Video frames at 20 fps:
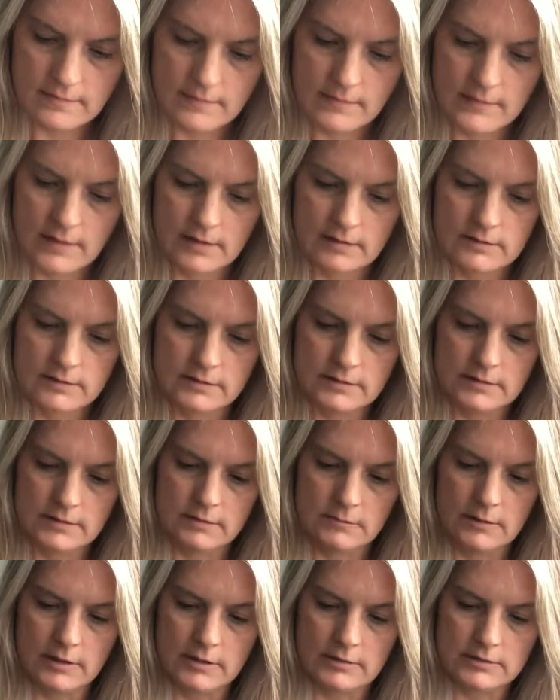Let's see
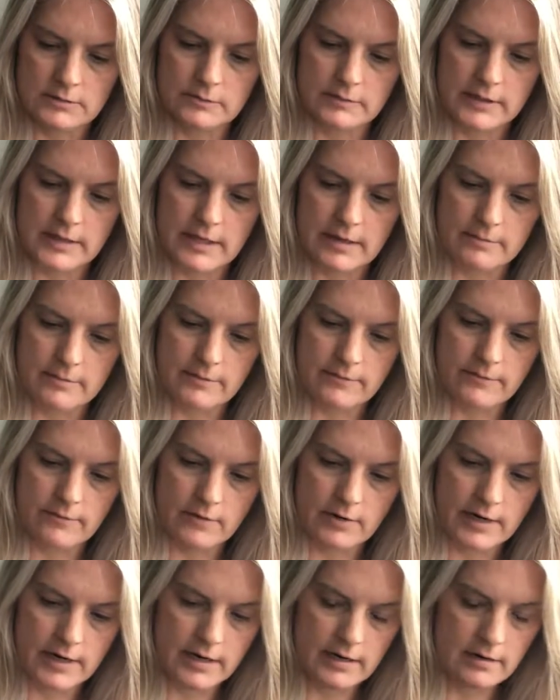what else we get
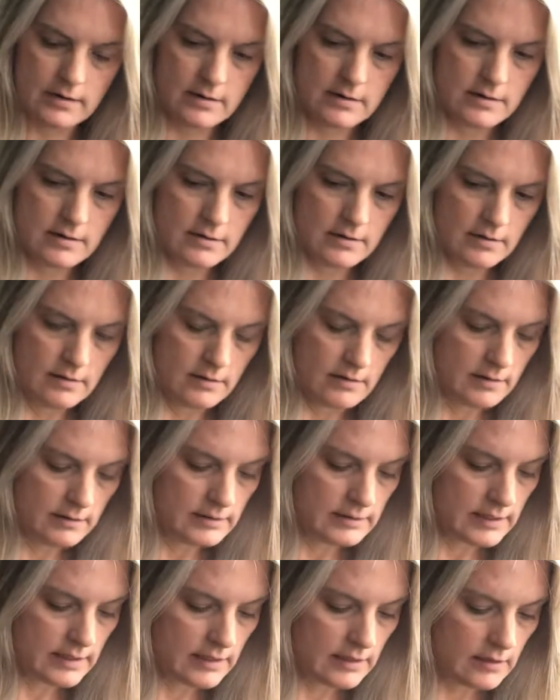before I
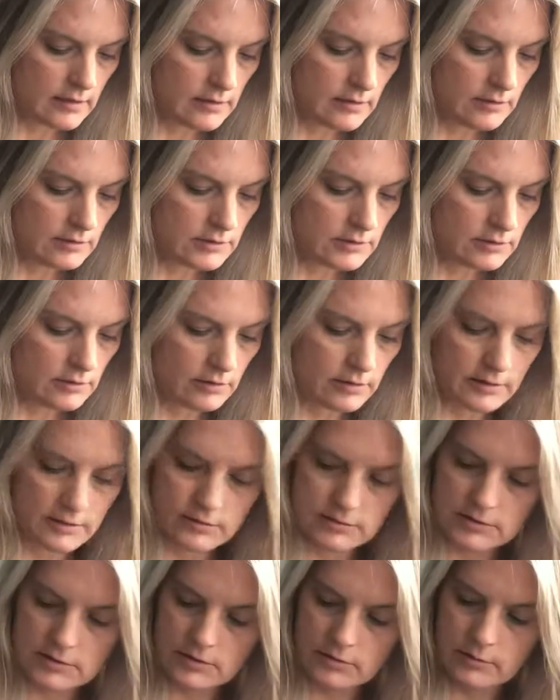take a closer look.
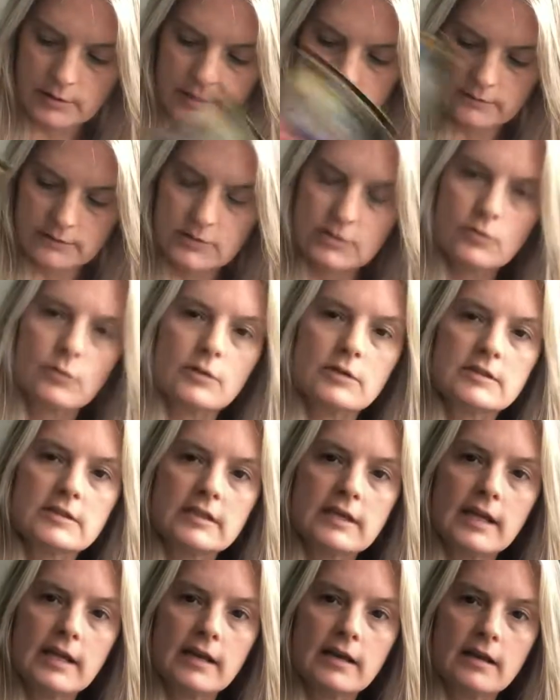There's the Queen of Swords
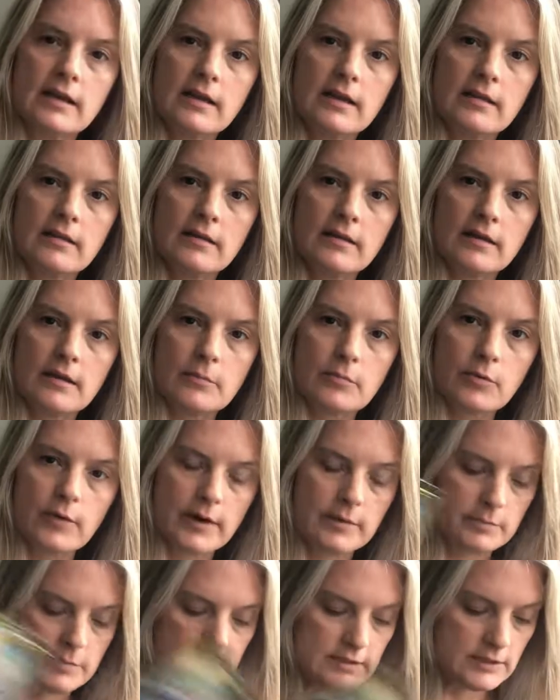again in the
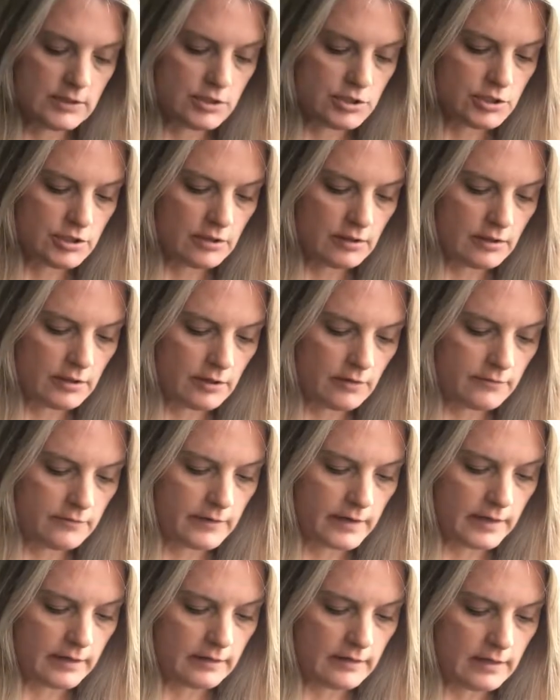upright position,
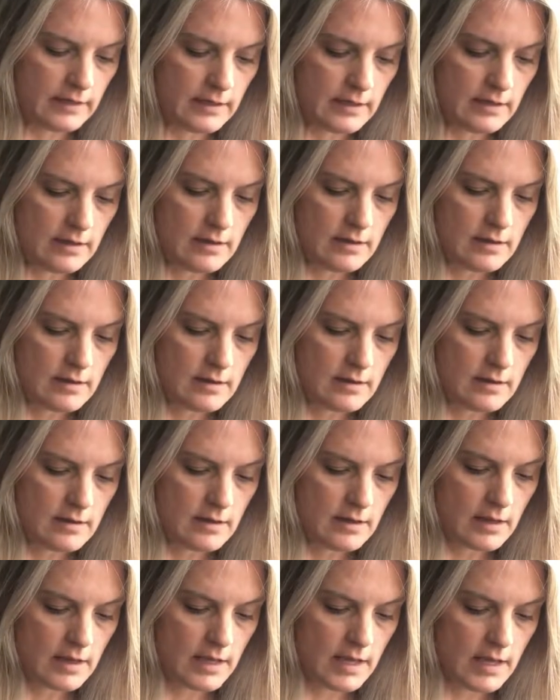clarifying the
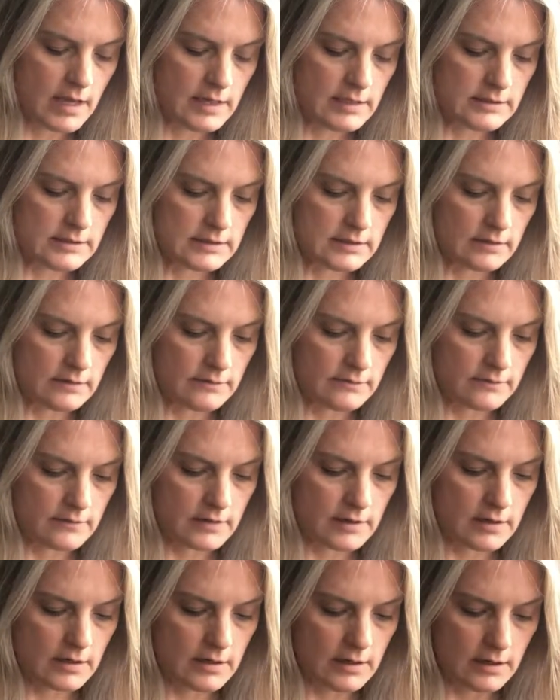Ace of
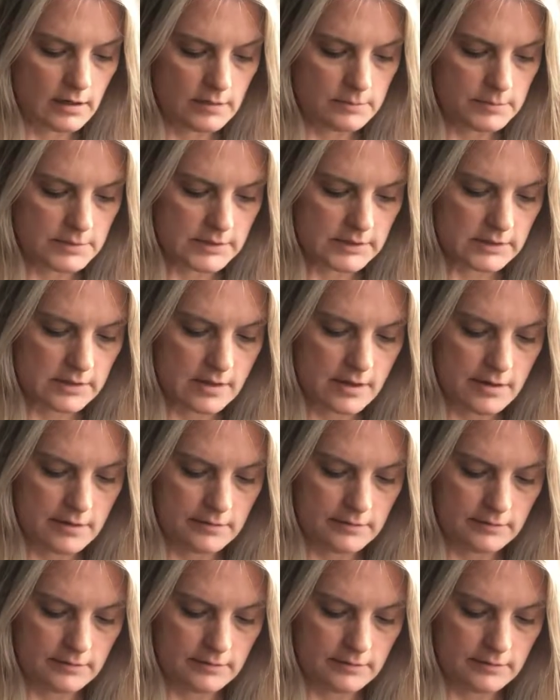Cups.